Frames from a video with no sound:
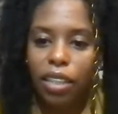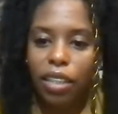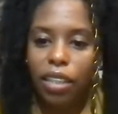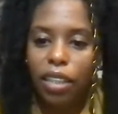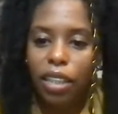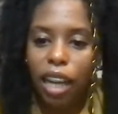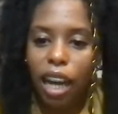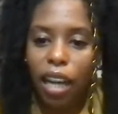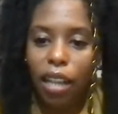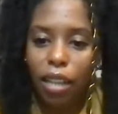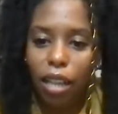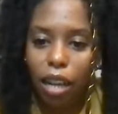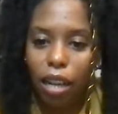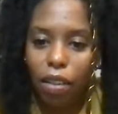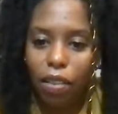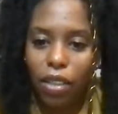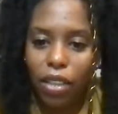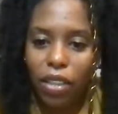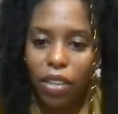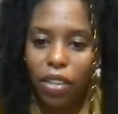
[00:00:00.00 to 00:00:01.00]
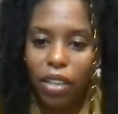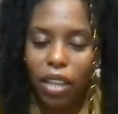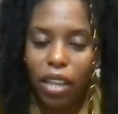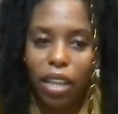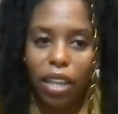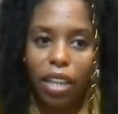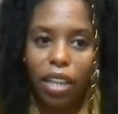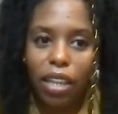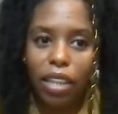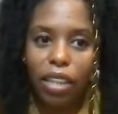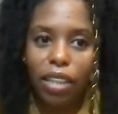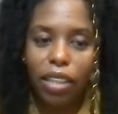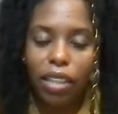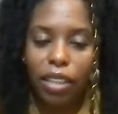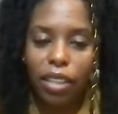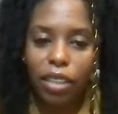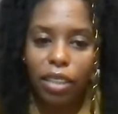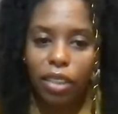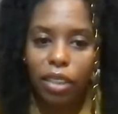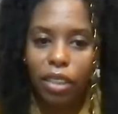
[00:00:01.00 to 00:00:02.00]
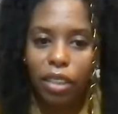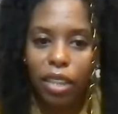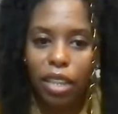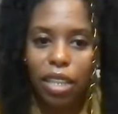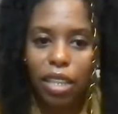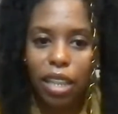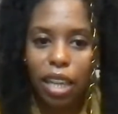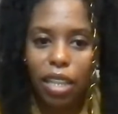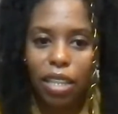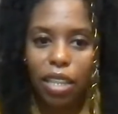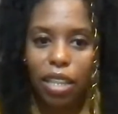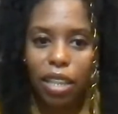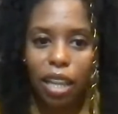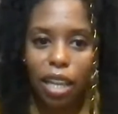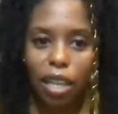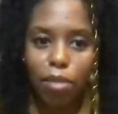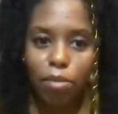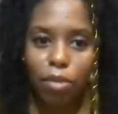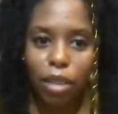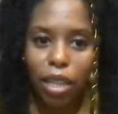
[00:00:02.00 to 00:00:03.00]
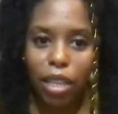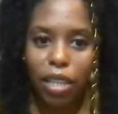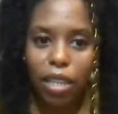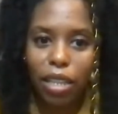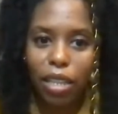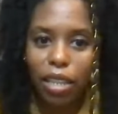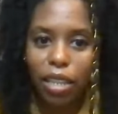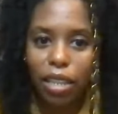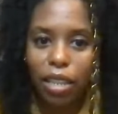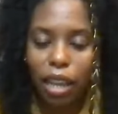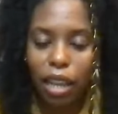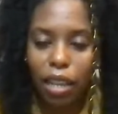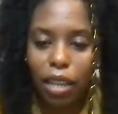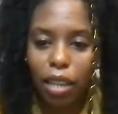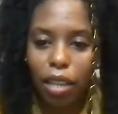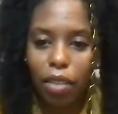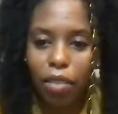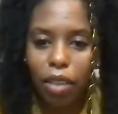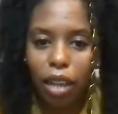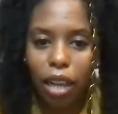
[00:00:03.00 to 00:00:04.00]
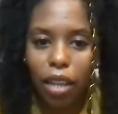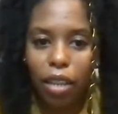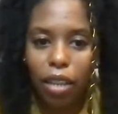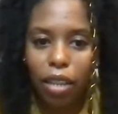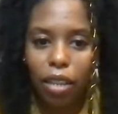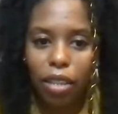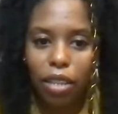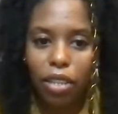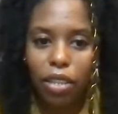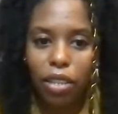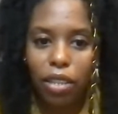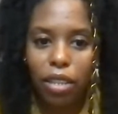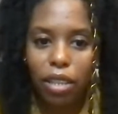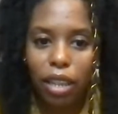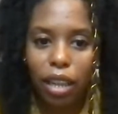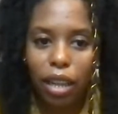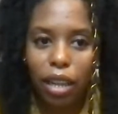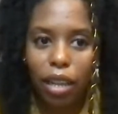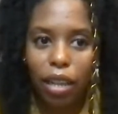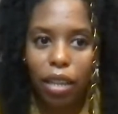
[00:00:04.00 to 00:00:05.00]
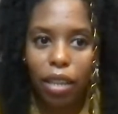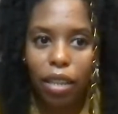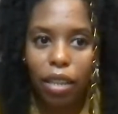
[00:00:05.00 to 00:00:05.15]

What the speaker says: How long were you there? Because that's a lot of places. How long did you stay?